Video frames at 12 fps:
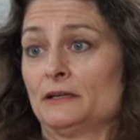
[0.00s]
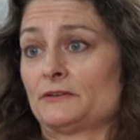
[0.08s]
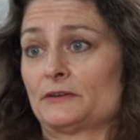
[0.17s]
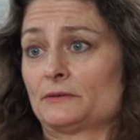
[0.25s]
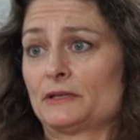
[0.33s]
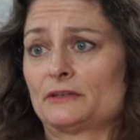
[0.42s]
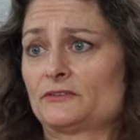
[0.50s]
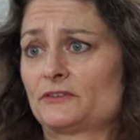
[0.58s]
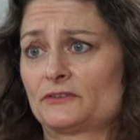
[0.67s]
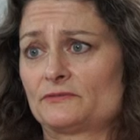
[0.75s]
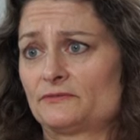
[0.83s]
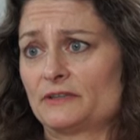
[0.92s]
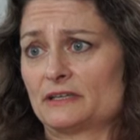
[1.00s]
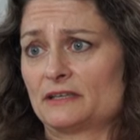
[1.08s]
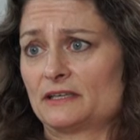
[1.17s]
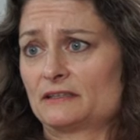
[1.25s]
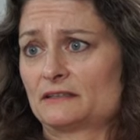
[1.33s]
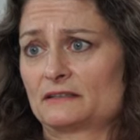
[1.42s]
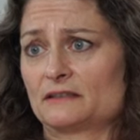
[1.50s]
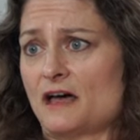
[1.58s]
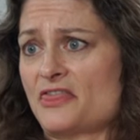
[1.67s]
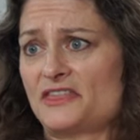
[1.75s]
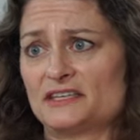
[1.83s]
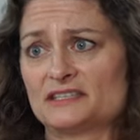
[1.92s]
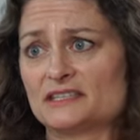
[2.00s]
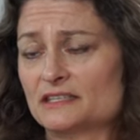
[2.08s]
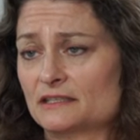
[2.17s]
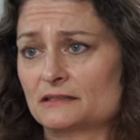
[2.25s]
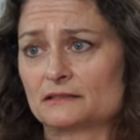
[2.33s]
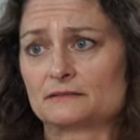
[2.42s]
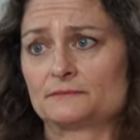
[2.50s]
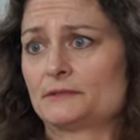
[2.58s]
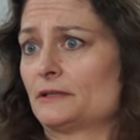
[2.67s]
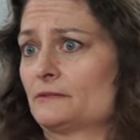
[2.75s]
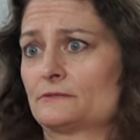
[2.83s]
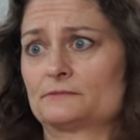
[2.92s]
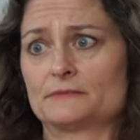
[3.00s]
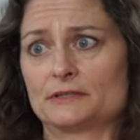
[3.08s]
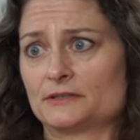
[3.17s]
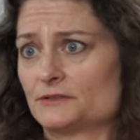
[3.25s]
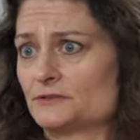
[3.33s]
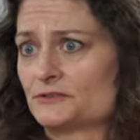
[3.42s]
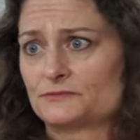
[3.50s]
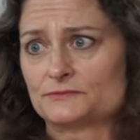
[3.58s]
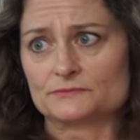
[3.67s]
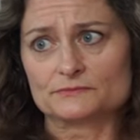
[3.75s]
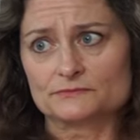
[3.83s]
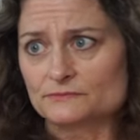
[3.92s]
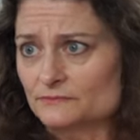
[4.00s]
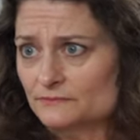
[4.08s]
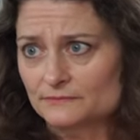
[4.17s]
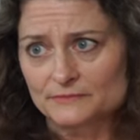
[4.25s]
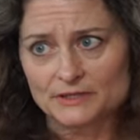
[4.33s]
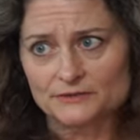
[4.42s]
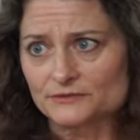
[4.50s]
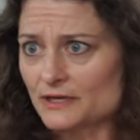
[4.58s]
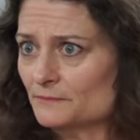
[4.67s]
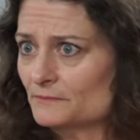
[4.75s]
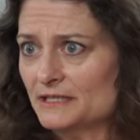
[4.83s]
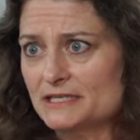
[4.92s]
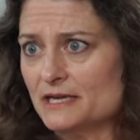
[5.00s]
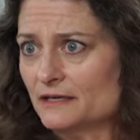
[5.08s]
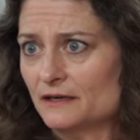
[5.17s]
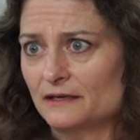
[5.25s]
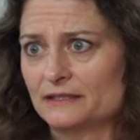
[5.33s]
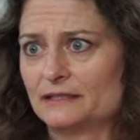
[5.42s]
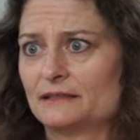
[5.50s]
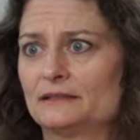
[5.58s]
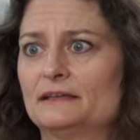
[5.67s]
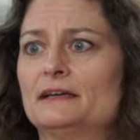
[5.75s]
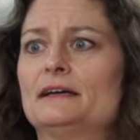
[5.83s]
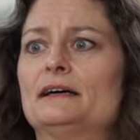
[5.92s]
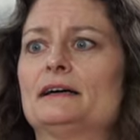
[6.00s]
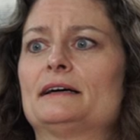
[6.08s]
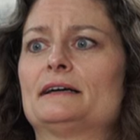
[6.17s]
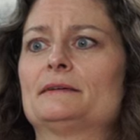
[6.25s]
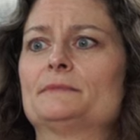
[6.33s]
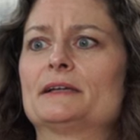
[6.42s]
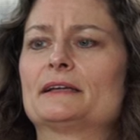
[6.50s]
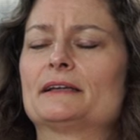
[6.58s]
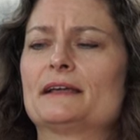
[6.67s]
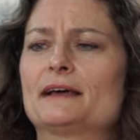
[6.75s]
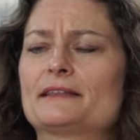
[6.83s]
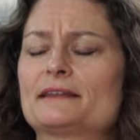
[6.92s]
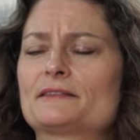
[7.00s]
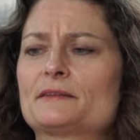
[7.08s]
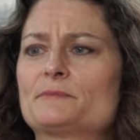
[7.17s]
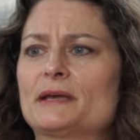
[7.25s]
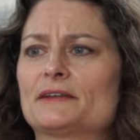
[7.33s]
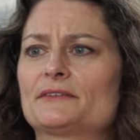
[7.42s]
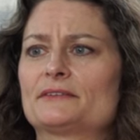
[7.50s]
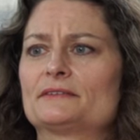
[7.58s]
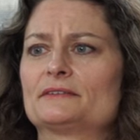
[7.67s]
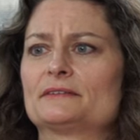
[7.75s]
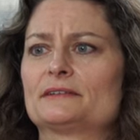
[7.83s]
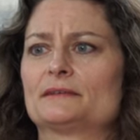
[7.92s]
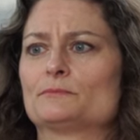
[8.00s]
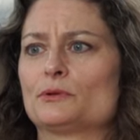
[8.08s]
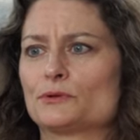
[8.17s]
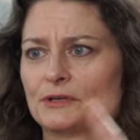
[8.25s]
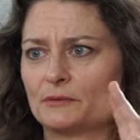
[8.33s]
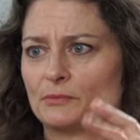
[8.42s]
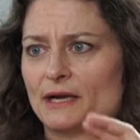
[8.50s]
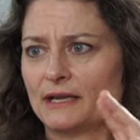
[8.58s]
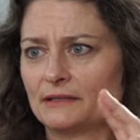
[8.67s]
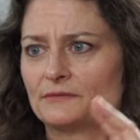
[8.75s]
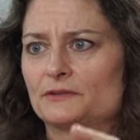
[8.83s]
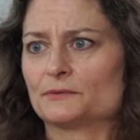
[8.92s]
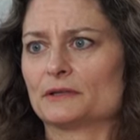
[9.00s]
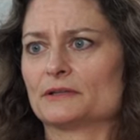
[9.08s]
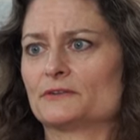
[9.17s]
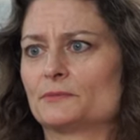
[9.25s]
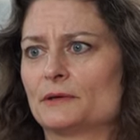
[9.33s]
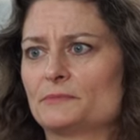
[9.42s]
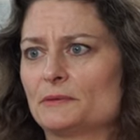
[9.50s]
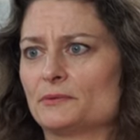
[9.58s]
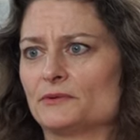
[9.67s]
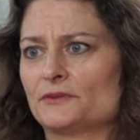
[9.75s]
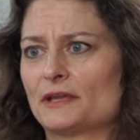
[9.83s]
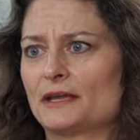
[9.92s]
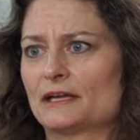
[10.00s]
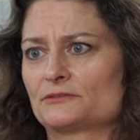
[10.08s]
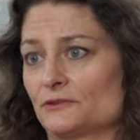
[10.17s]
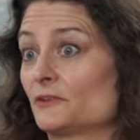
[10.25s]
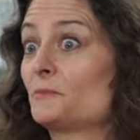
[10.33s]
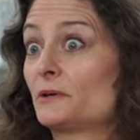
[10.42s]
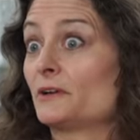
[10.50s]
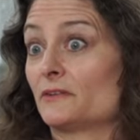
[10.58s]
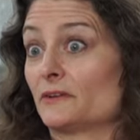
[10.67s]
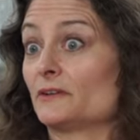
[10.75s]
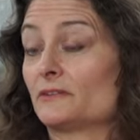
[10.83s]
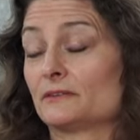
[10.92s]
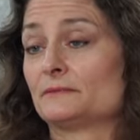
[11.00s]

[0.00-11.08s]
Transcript: So it's just very authentic, you know, here's Here's how, my take on it, and, um, and I, I think the best employer brand, if you will, is what people's actual experience is.